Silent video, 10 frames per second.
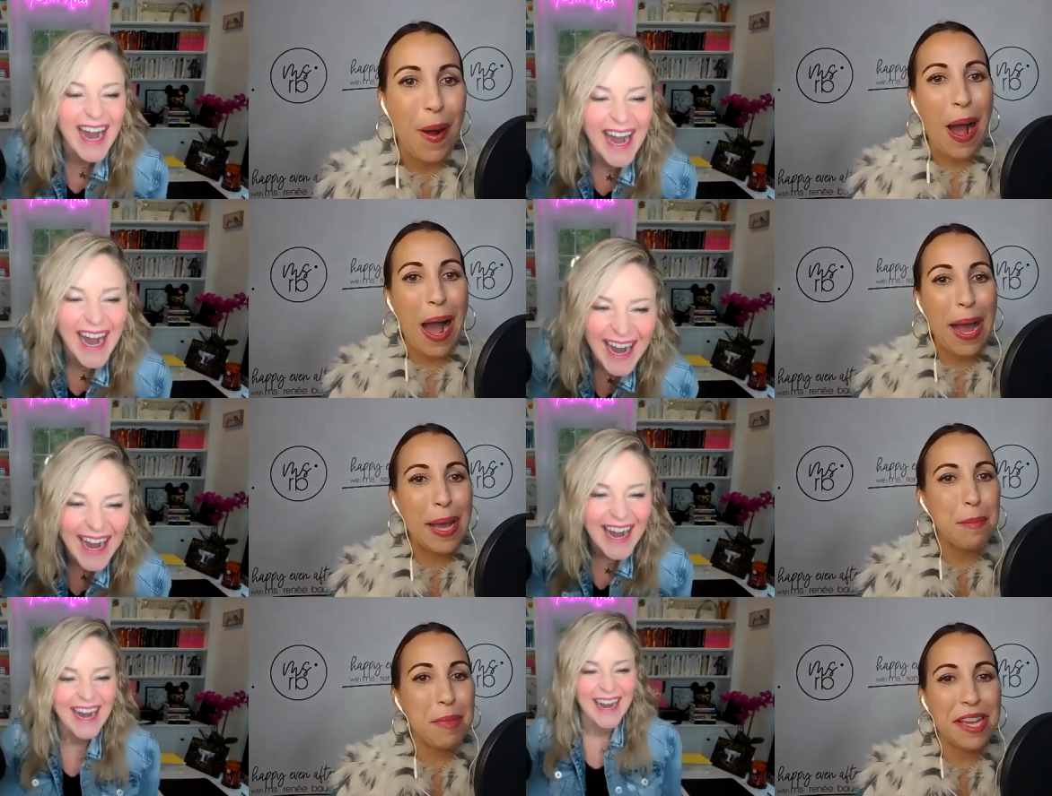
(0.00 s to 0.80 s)
Speaker 1: I
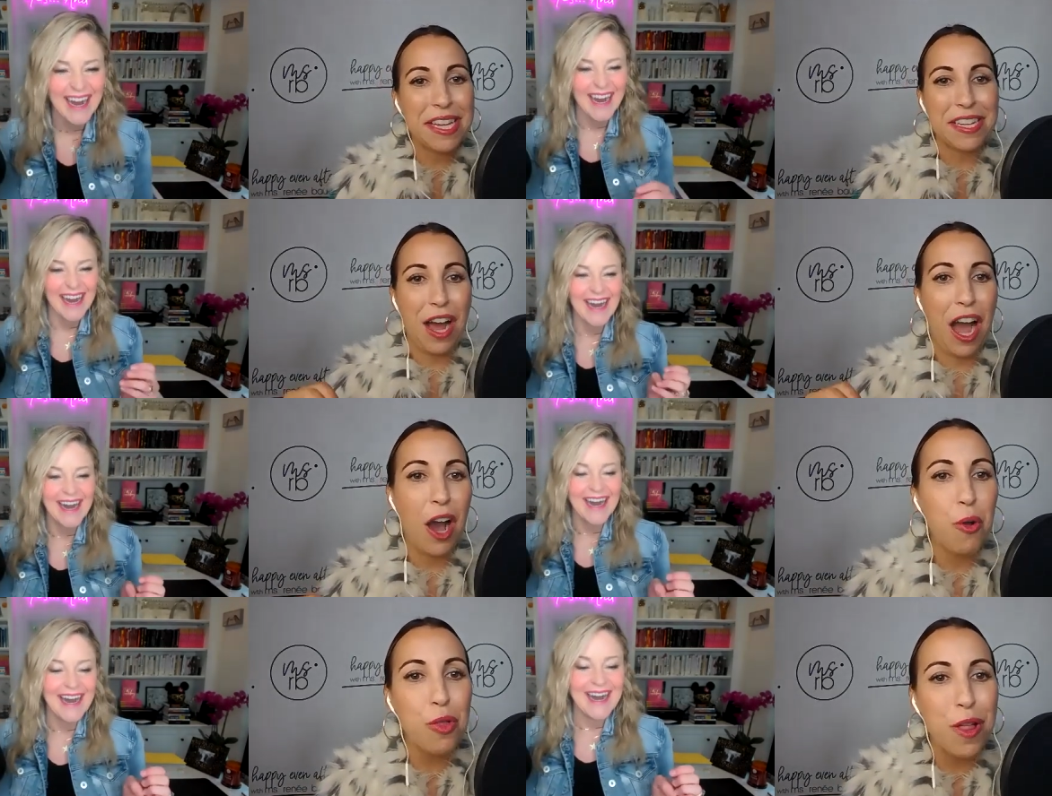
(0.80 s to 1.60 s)
am like an
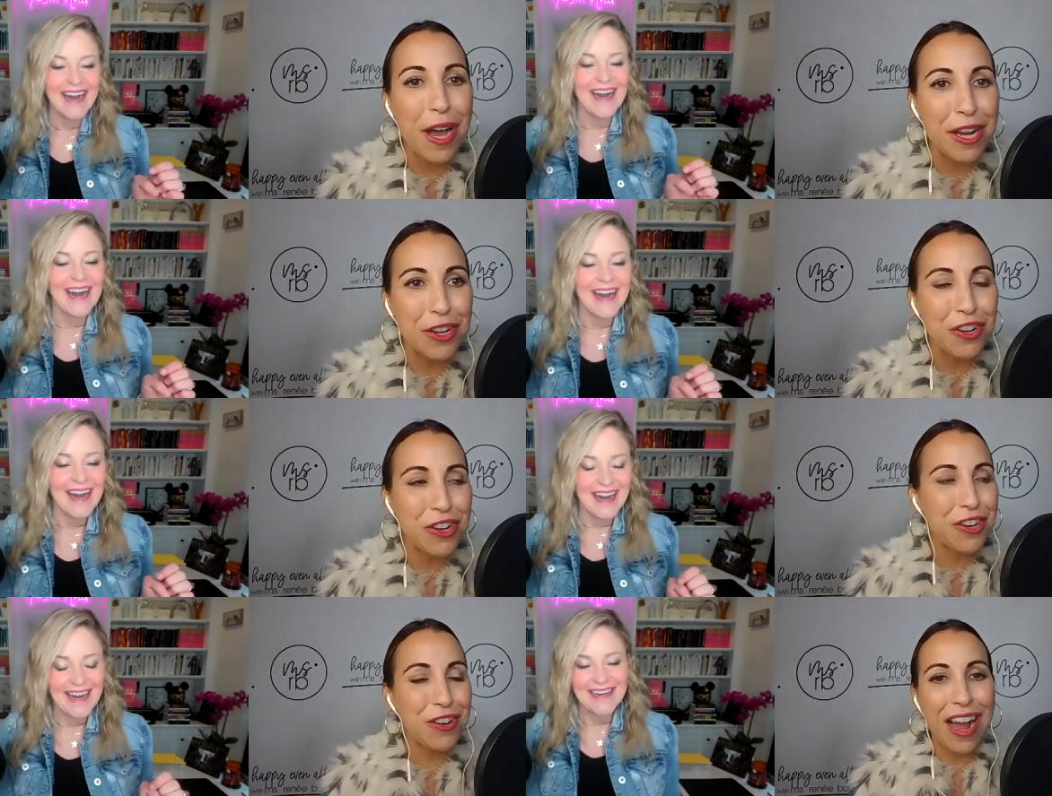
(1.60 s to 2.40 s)
outliner.